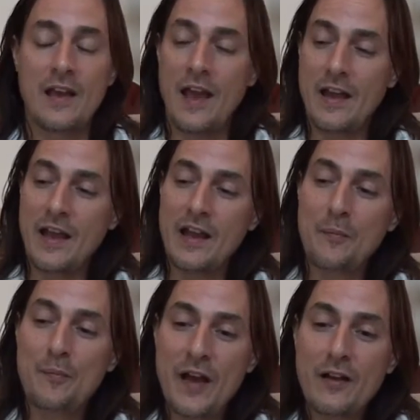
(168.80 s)
and gain a
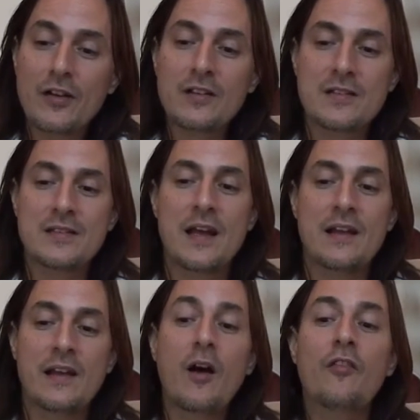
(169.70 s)
better
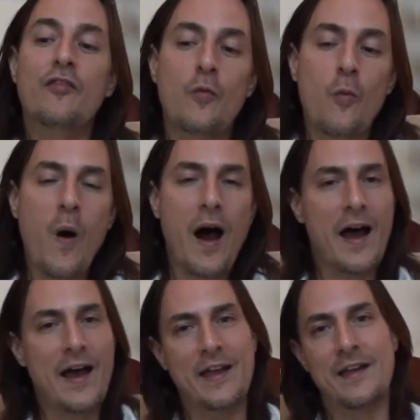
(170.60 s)
understanding of
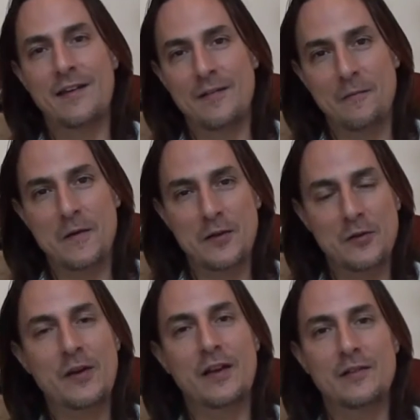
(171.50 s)
why we're
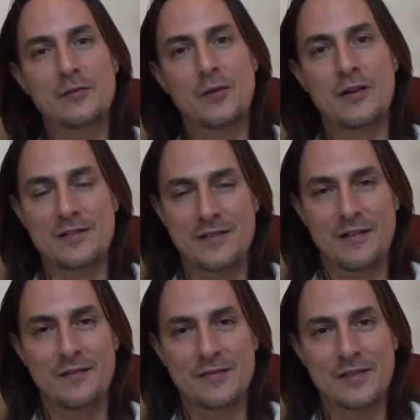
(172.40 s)
doing it to
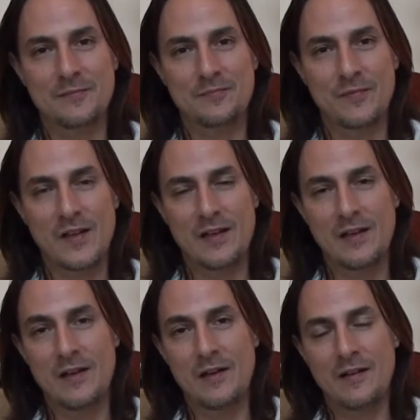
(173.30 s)
ourselves.
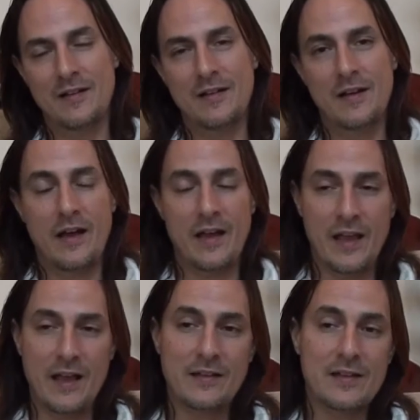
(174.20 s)

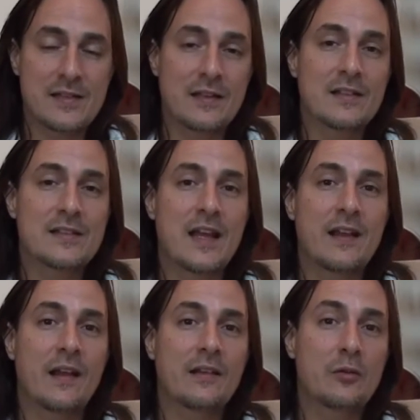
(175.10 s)
Again, this
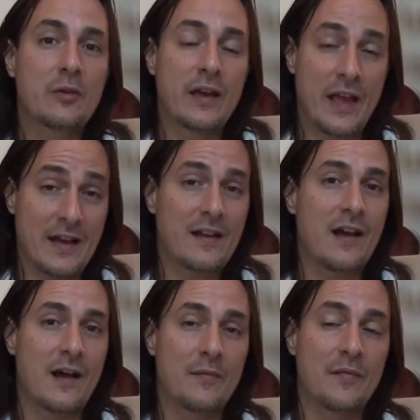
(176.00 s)
understanding can
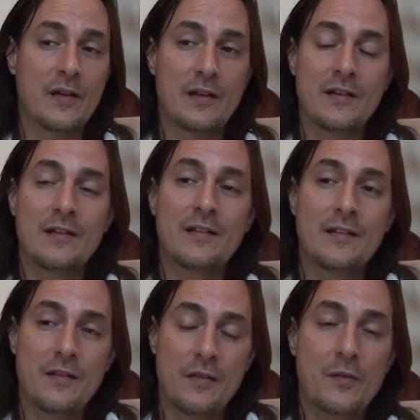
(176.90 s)
come
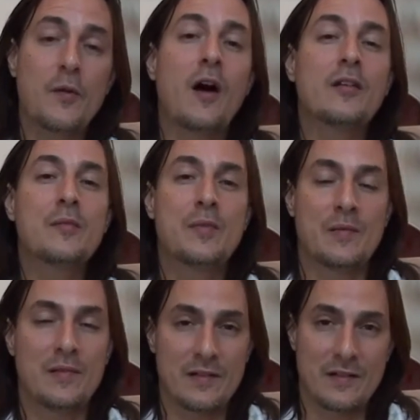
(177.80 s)
through other
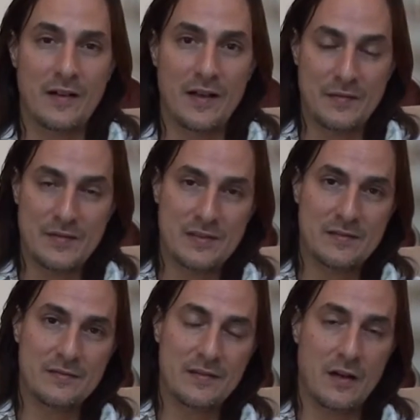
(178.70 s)
people in our lives
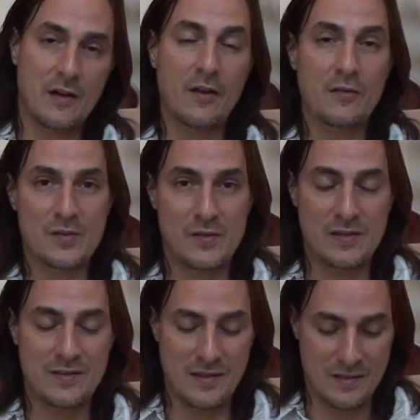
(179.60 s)
that are close to
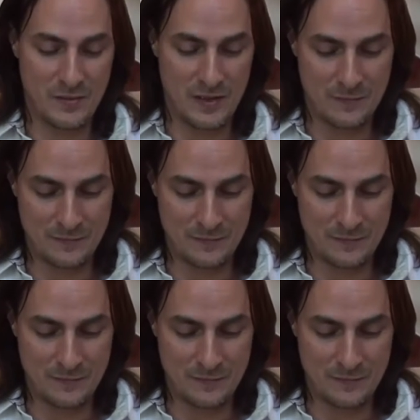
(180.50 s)
us as well.